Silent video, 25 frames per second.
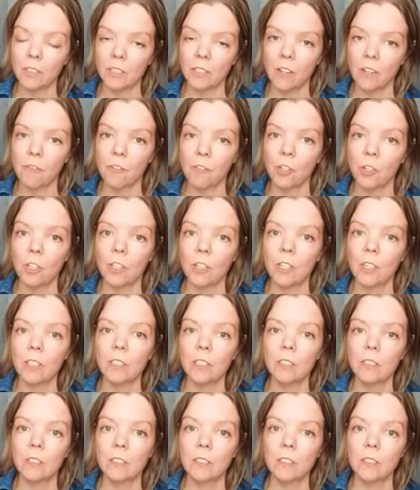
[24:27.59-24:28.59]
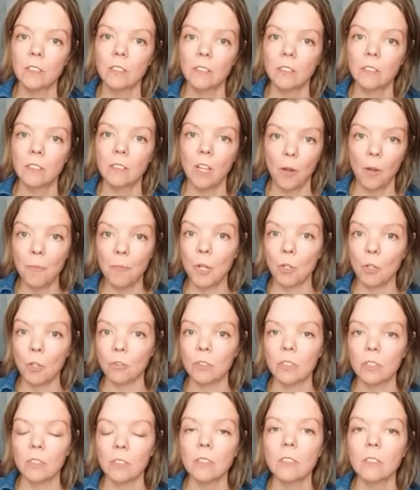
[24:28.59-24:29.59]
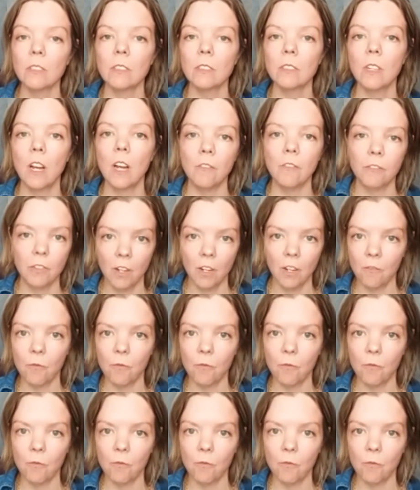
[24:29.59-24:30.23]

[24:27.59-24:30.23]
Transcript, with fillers: suffered abuse of, mm-hmm.